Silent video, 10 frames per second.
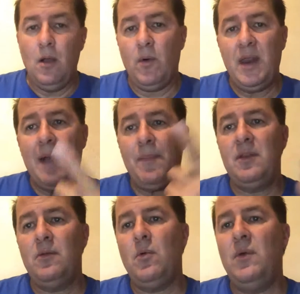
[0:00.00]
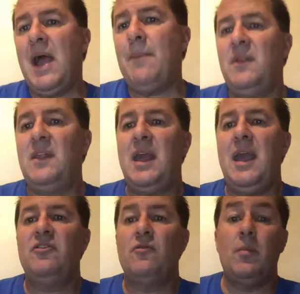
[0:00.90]
What would happen in the
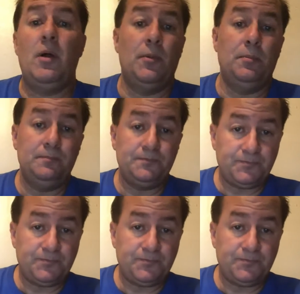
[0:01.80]
case of Ramon